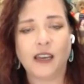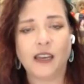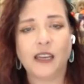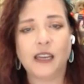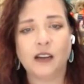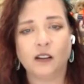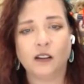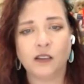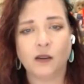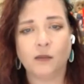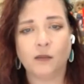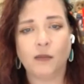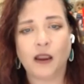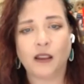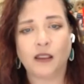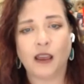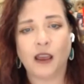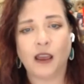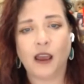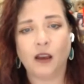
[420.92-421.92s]
needle to
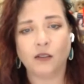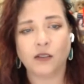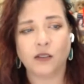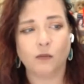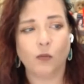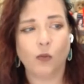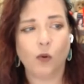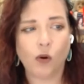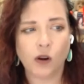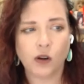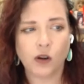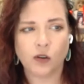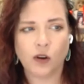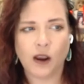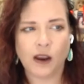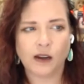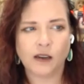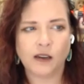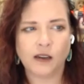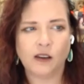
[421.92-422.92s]
make the house more
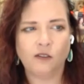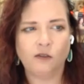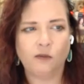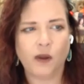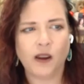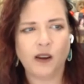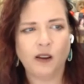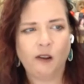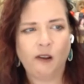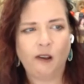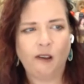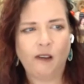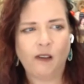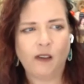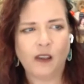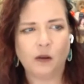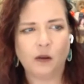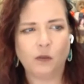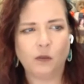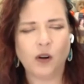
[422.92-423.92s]
attractive. But
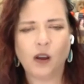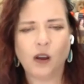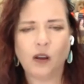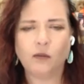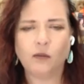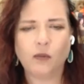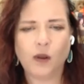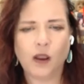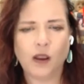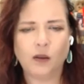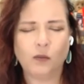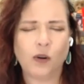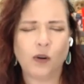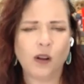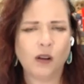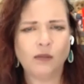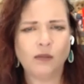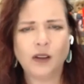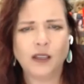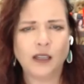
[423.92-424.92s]
we're not we're
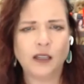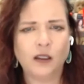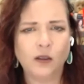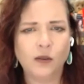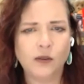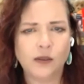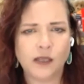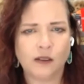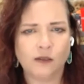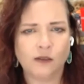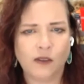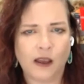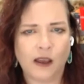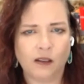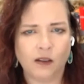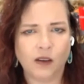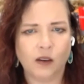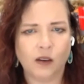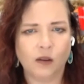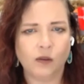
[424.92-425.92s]
not really losing
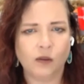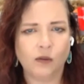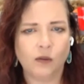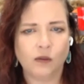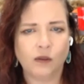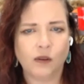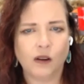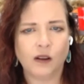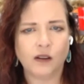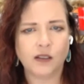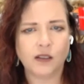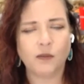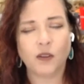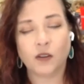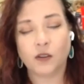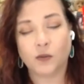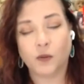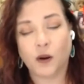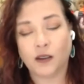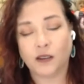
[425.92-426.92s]
value. Some of
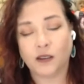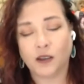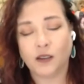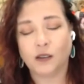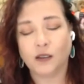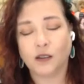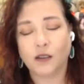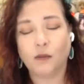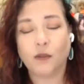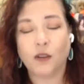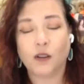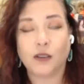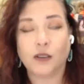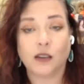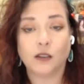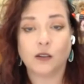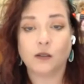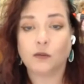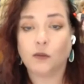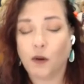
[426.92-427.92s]
those prices, some of those
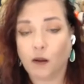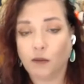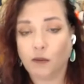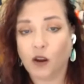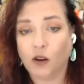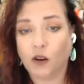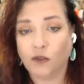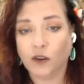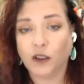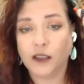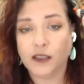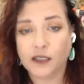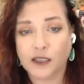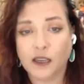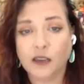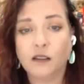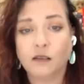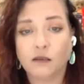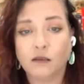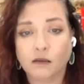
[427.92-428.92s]
houses were probably overlisted.